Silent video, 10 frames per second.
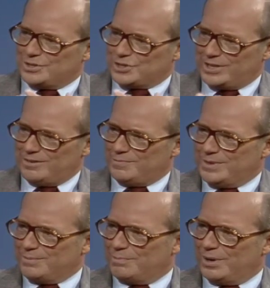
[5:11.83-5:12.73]

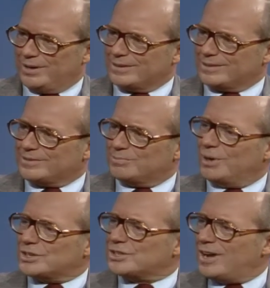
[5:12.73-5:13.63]
achievement, but,
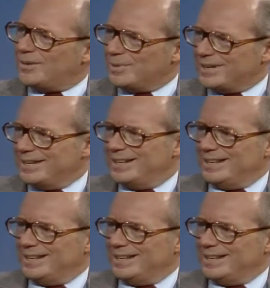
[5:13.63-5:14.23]
but snobbery.